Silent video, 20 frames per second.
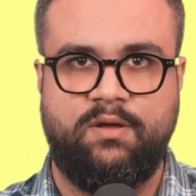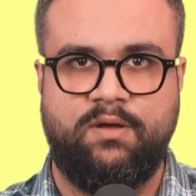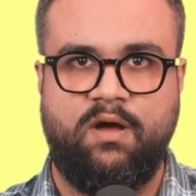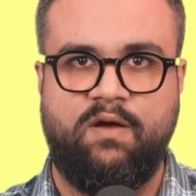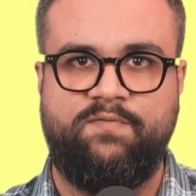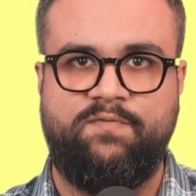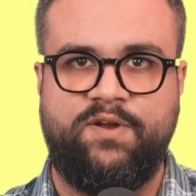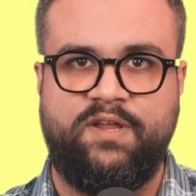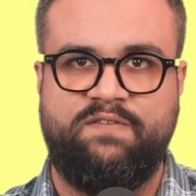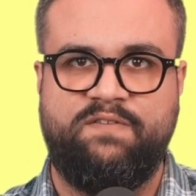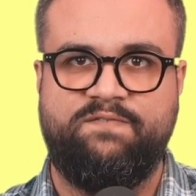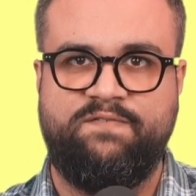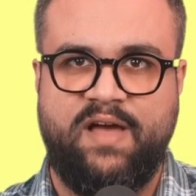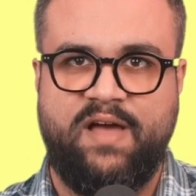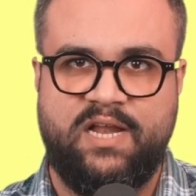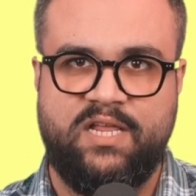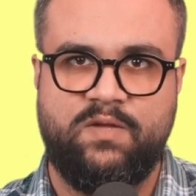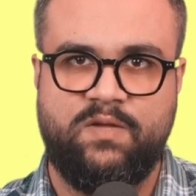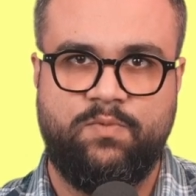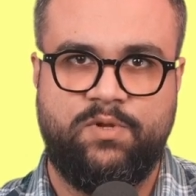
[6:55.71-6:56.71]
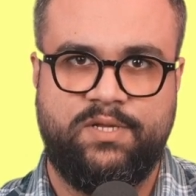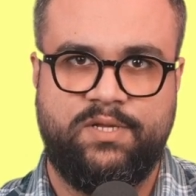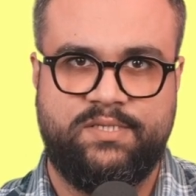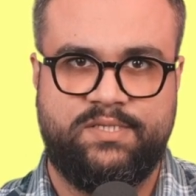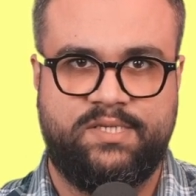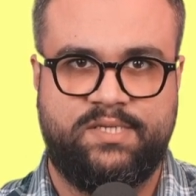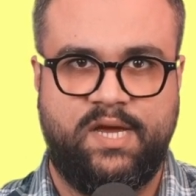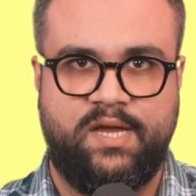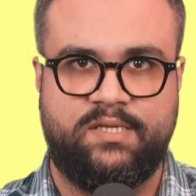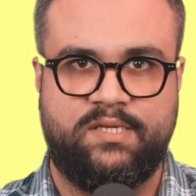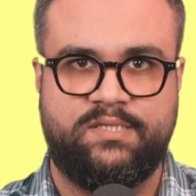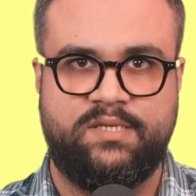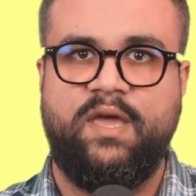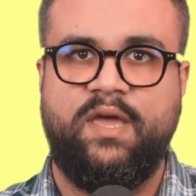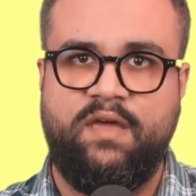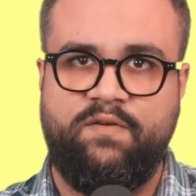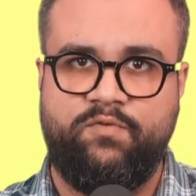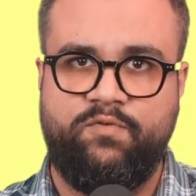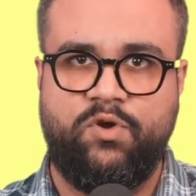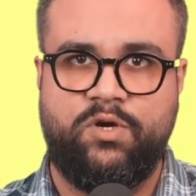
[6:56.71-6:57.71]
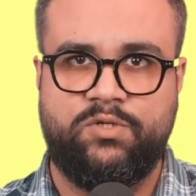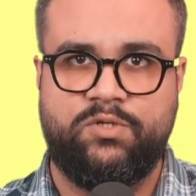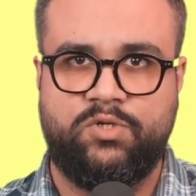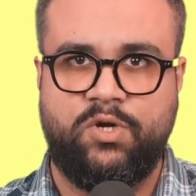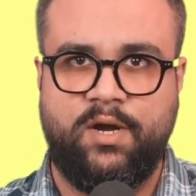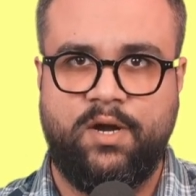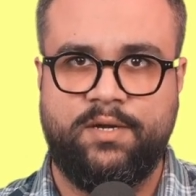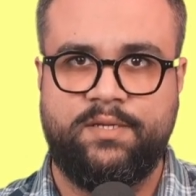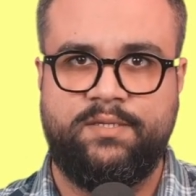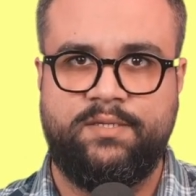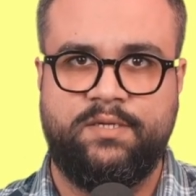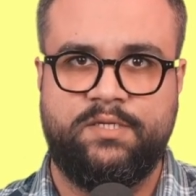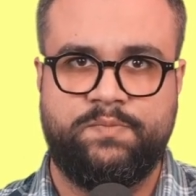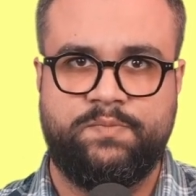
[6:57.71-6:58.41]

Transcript: offering valuable insights if you are targeting